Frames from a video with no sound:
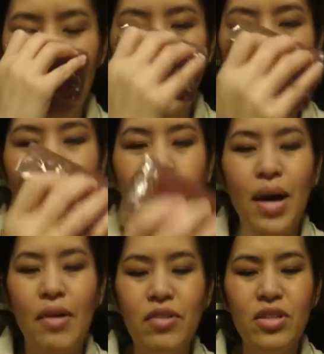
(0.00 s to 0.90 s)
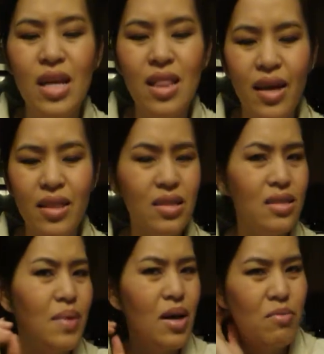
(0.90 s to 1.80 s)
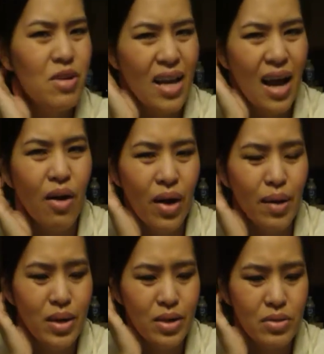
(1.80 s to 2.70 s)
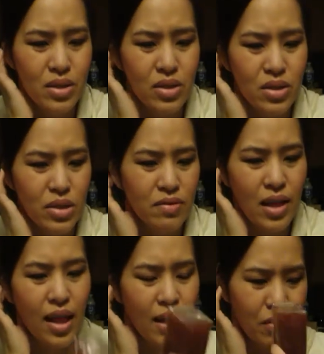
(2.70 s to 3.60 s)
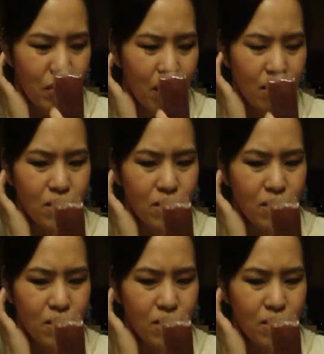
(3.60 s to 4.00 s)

Um, at first I liked the smell, but now I'm not really sure if I like it or not.